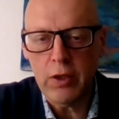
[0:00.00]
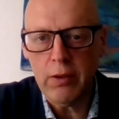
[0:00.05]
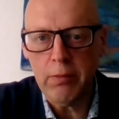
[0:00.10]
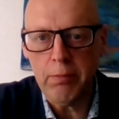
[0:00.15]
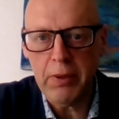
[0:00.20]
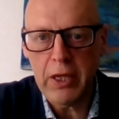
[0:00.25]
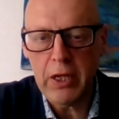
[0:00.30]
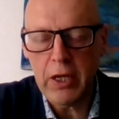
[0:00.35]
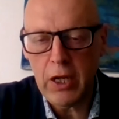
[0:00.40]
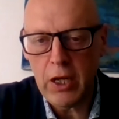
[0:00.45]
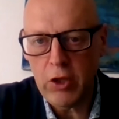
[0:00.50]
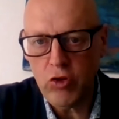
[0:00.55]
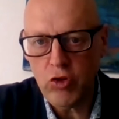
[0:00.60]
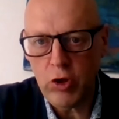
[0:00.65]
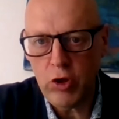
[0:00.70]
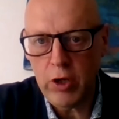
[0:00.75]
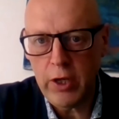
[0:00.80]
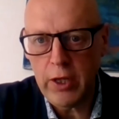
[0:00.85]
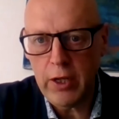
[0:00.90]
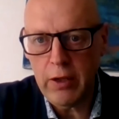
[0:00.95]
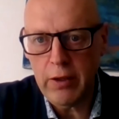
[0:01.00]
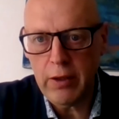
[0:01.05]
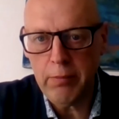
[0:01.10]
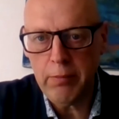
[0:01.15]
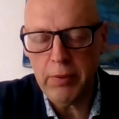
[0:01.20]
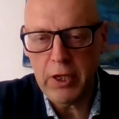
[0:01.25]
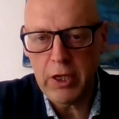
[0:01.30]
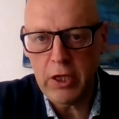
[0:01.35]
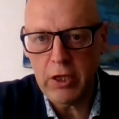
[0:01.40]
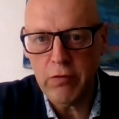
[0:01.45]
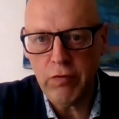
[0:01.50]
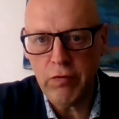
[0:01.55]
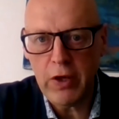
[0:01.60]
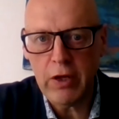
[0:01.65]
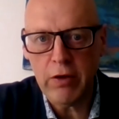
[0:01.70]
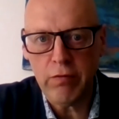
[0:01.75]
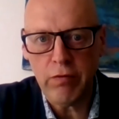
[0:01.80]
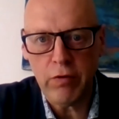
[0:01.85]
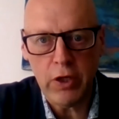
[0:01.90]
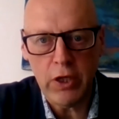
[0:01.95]
being agile and being
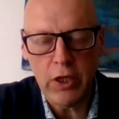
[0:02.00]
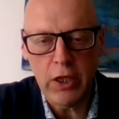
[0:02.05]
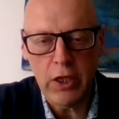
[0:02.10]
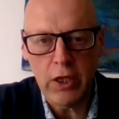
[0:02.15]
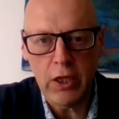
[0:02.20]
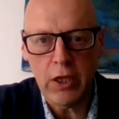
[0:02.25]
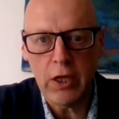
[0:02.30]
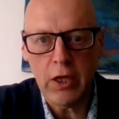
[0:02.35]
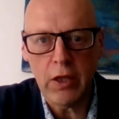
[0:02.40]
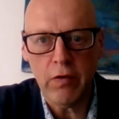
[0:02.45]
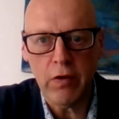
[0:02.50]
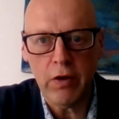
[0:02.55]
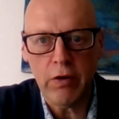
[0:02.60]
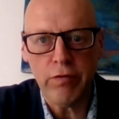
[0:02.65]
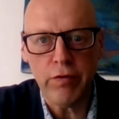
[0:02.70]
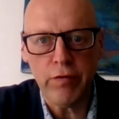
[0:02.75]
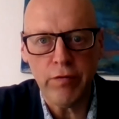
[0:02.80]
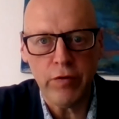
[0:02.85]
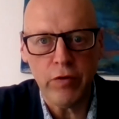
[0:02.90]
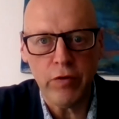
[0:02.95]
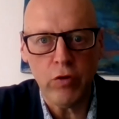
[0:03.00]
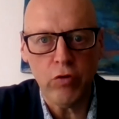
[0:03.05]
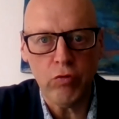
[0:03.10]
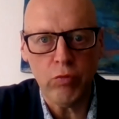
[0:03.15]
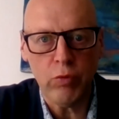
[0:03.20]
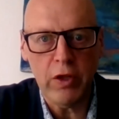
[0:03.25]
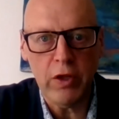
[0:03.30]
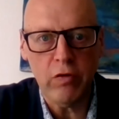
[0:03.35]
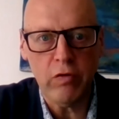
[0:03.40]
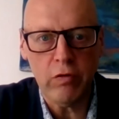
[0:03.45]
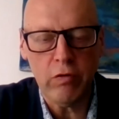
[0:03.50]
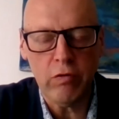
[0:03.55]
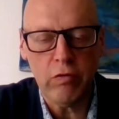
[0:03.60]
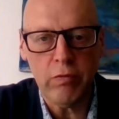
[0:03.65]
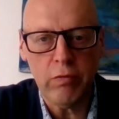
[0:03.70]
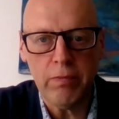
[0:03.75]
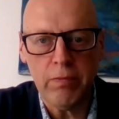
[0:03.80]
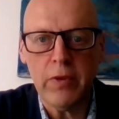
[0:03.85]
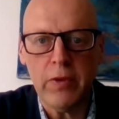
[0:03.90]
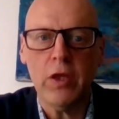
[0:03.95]
innovative are key. And therefore, for those
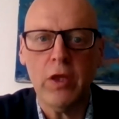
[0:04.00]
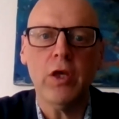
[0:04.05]
reasons,